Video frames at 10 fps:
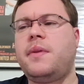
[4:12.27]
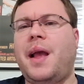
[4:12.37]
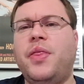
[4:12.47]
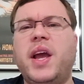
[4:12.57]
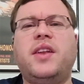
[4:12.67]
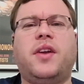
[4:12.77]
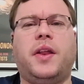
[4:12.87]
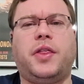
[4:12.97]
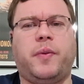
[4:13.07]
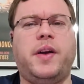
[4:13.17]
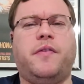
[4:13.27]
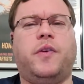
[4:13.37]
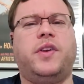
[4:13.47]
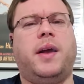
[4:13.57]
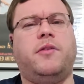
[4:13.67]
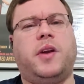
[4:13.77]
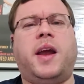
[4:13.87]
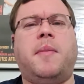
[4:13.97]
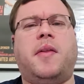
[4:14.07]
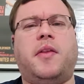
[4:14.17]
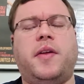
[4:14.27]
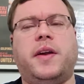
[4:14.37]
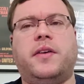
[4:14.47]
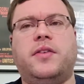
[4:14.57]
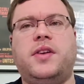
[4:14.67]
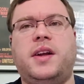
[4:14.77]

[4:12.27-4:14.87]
I think I saw it 3 or 4 times when it came out in the theaters,